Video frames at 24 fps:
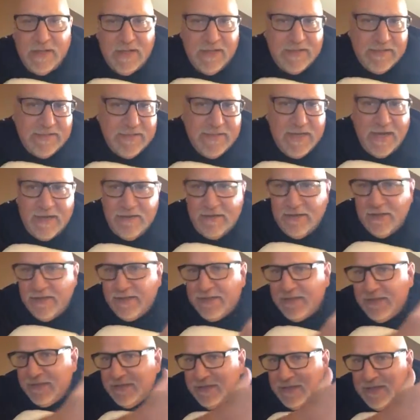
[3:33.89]
Like Saturday,
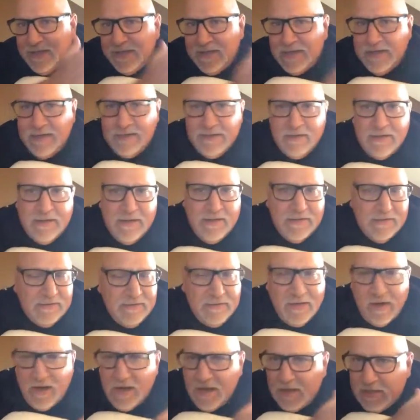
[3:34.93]
Sunday,
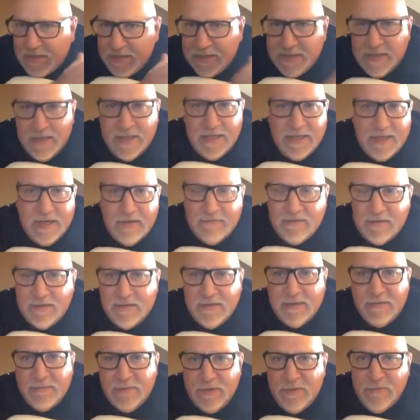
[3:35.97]
the holiday,
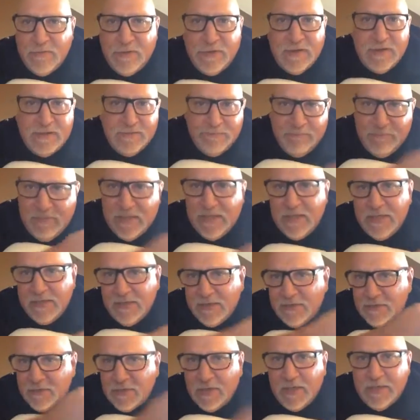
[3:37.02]
everything. We want to be in
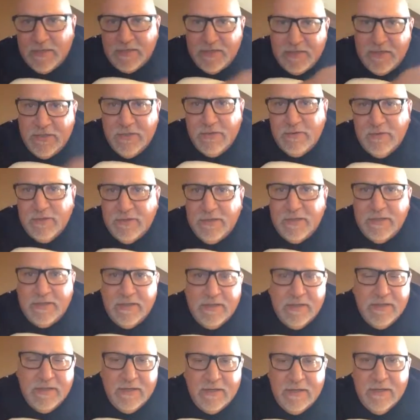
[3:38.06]
the trucks doing
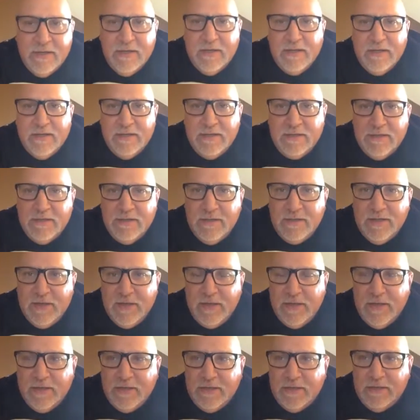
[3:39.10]
the,
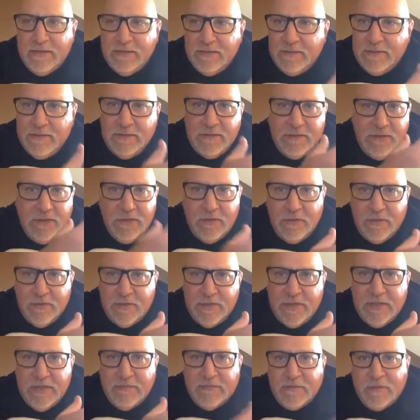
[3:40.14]
uh, you know,
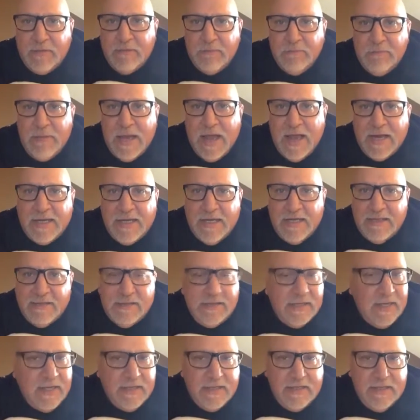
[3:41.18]
the different backing
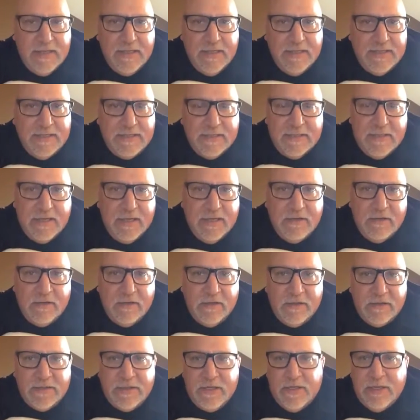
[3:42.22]
techniques that
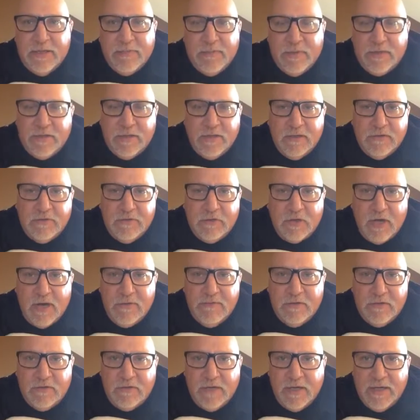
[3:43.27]
are set up at the
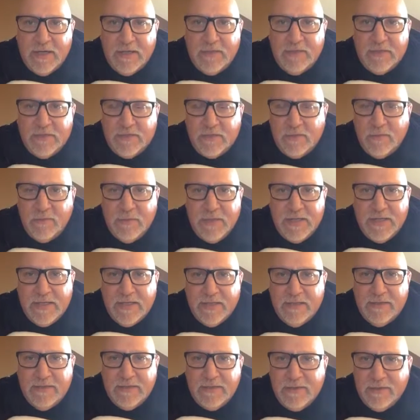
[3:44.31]
driving range so we
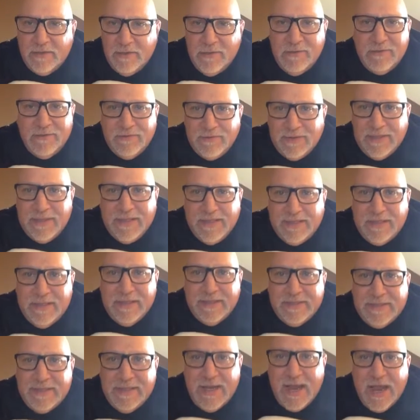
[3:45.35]
can, you know, get
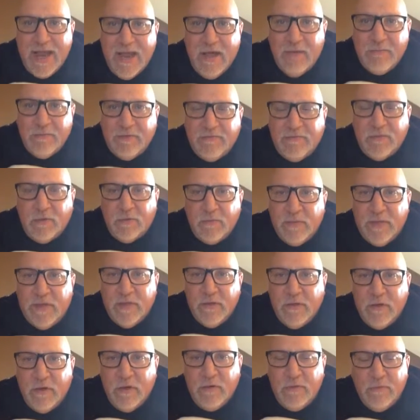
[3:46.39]
this down before we
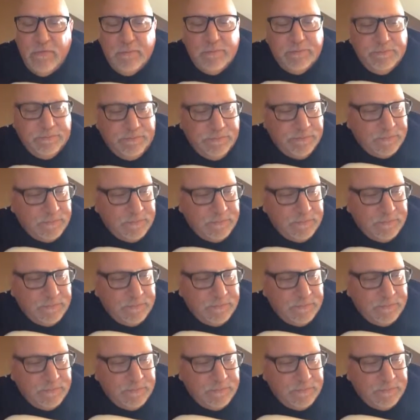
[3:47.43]
go home.